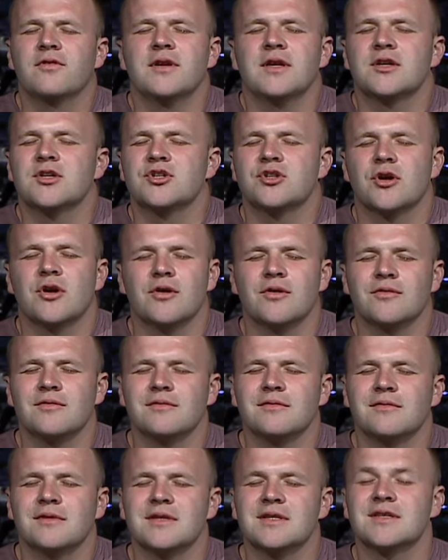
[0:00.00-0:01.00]
freak show.
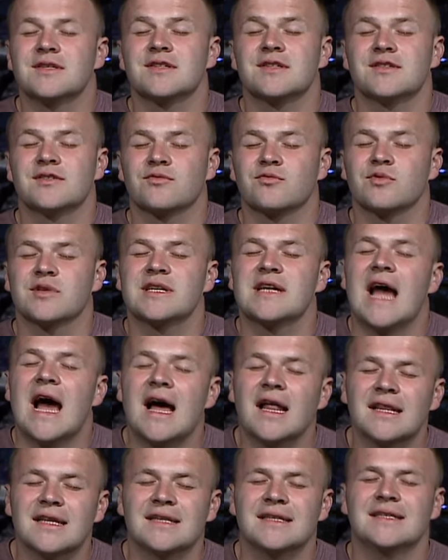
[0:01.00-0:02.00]
This is a
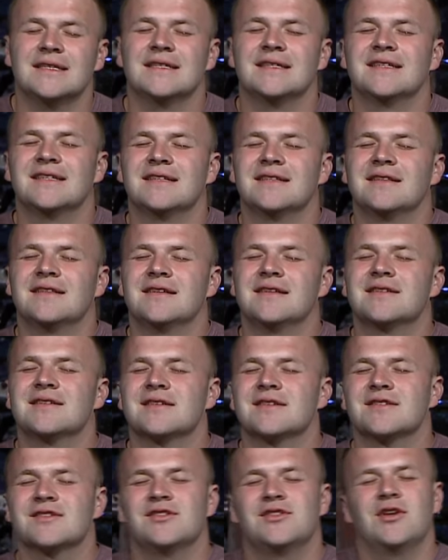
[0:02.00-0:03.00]
reality. This
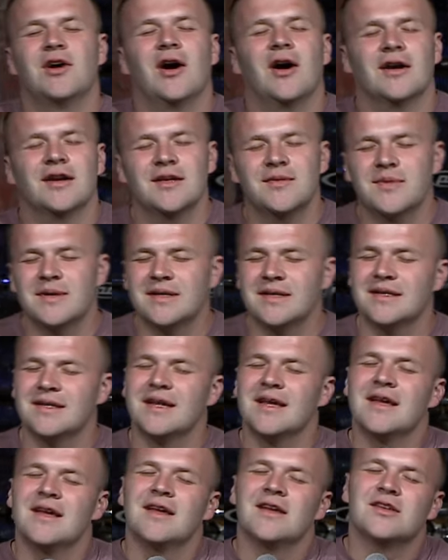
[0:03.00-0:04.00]
is
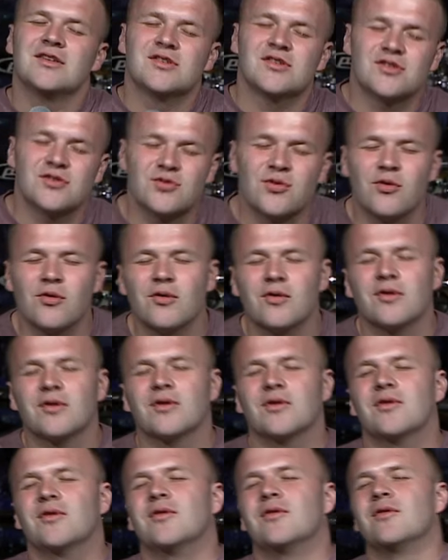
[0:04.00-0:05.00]
documented,
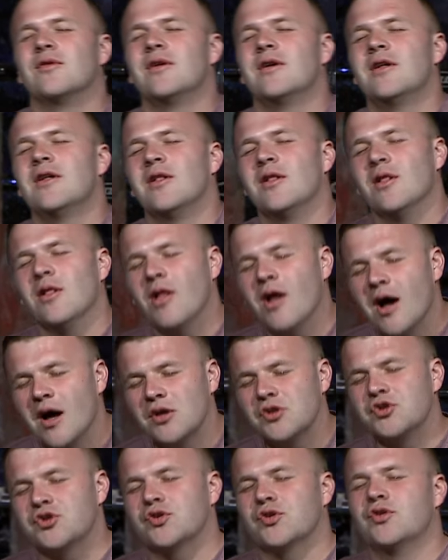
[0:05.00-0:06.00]
historical,
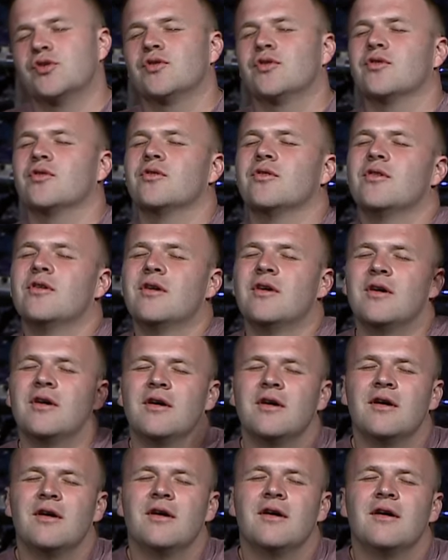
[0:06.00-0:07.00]
logical,
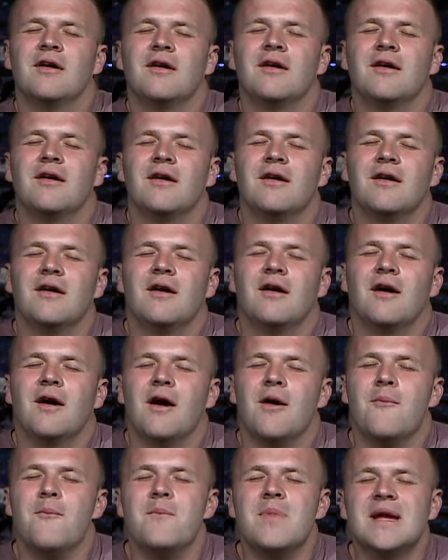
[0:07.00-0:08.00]

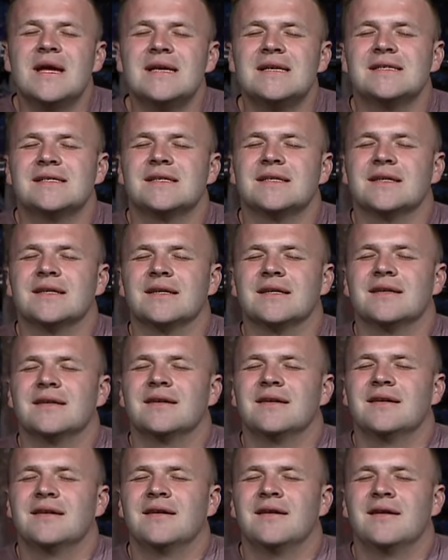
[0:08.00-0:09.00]
amazing
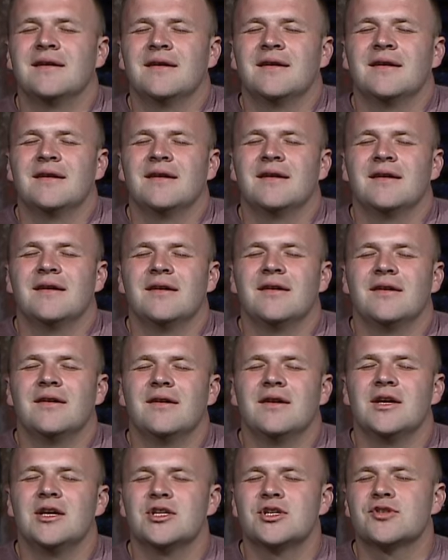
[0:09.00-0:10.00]

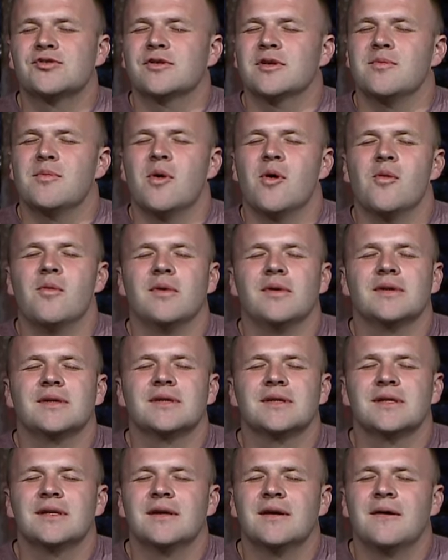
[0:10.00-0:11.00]
history moment.
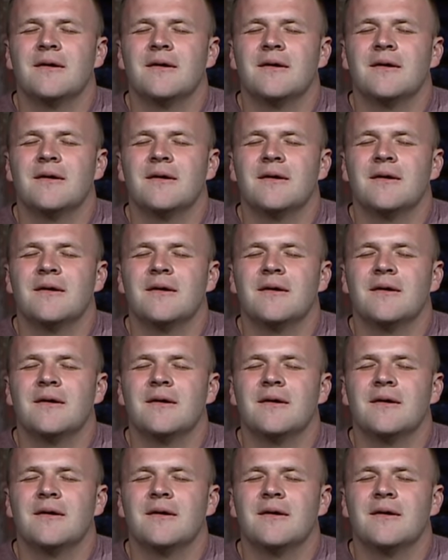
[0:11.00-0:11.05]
